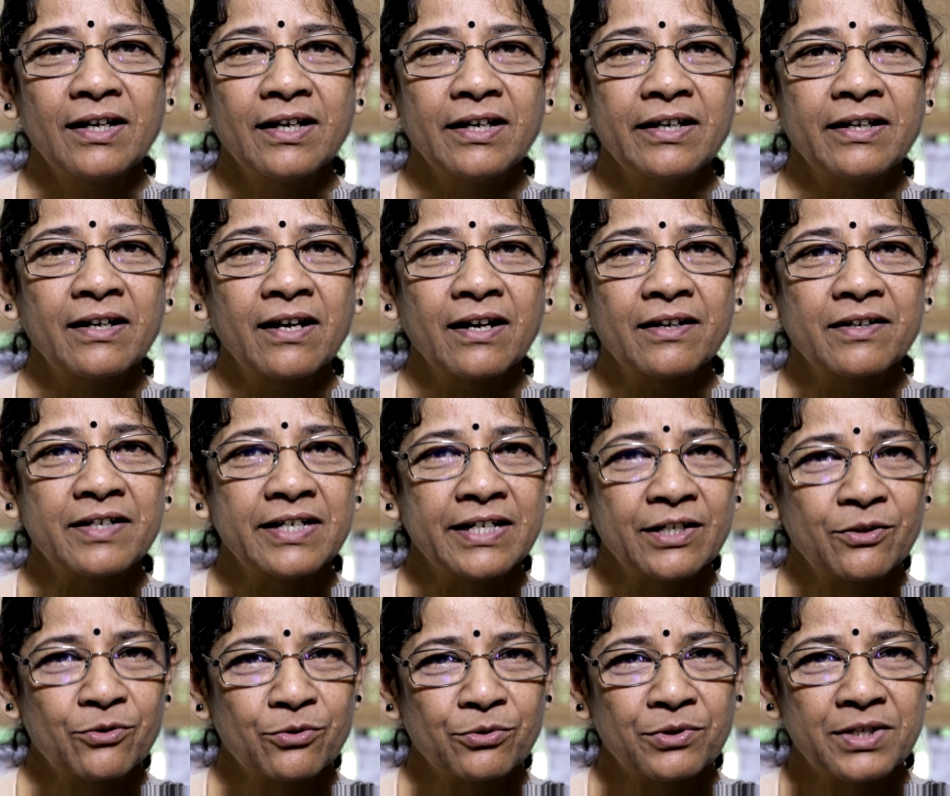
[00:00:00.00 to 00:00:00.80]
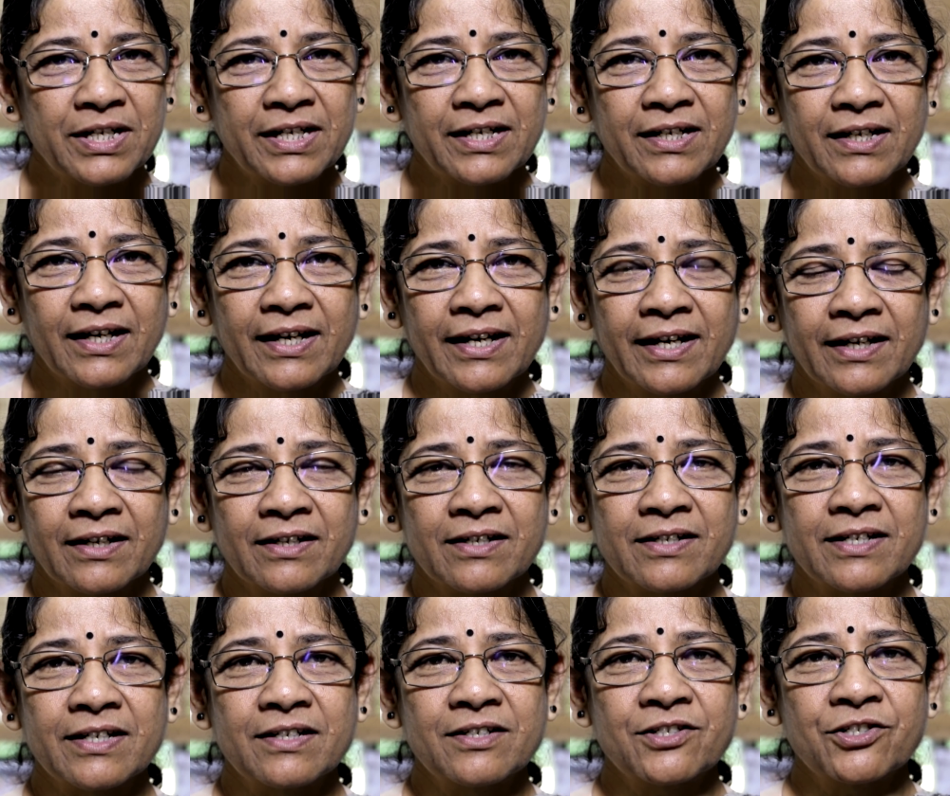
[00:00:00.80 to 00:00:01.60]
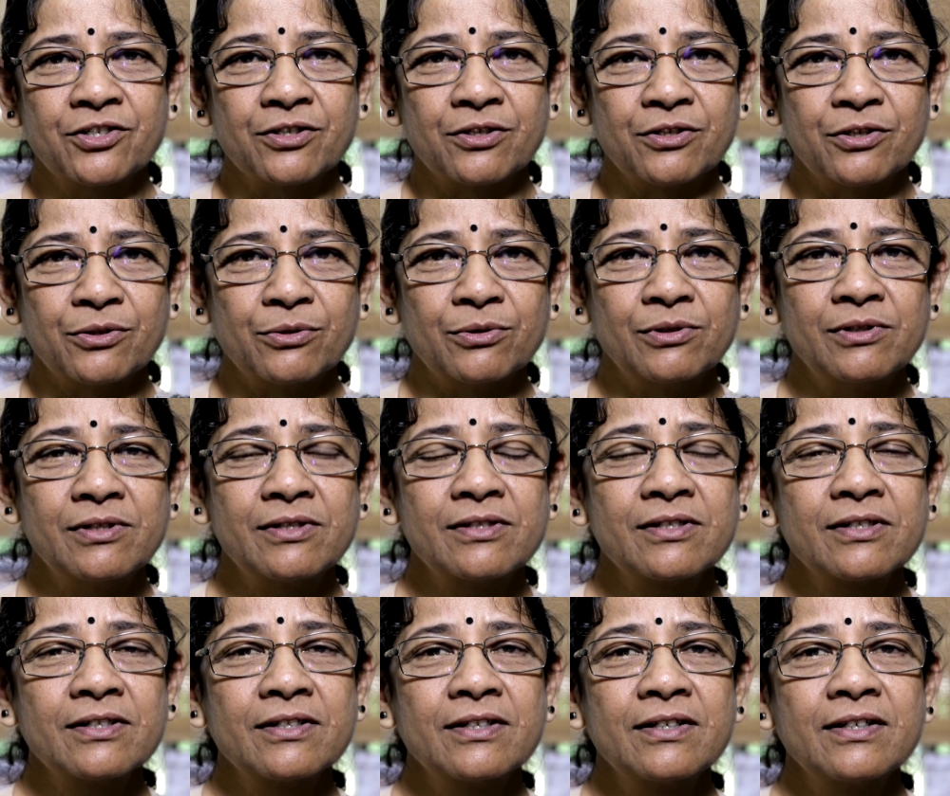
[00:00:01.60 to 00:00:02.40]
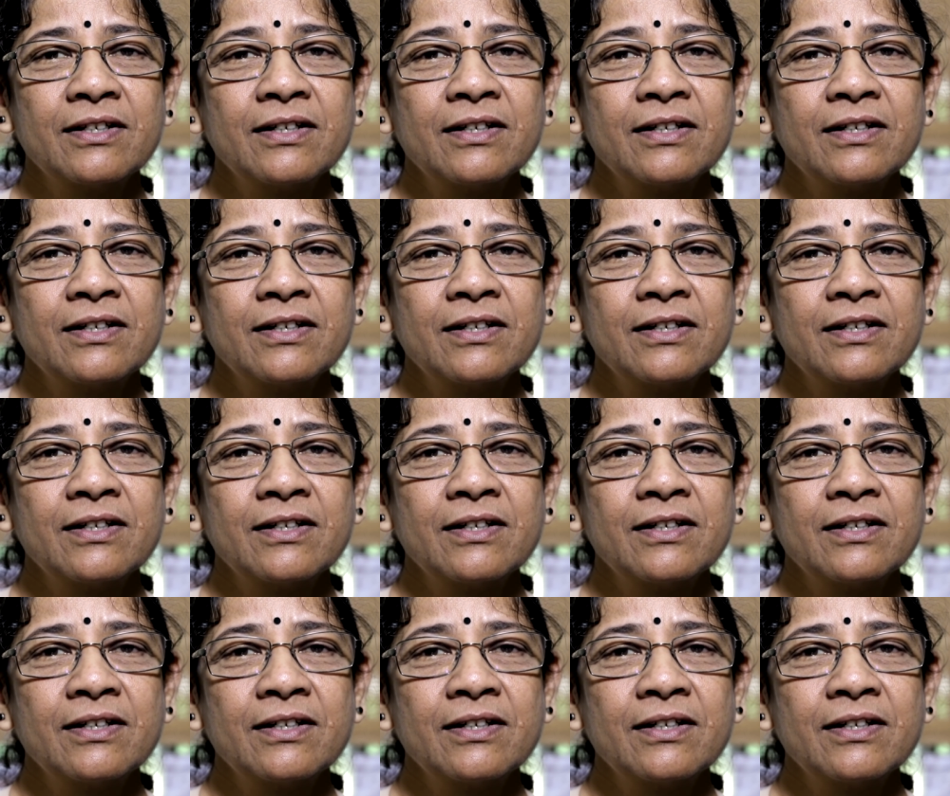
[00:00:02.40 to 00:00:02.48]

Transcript: in our day-to-day hectic schedules,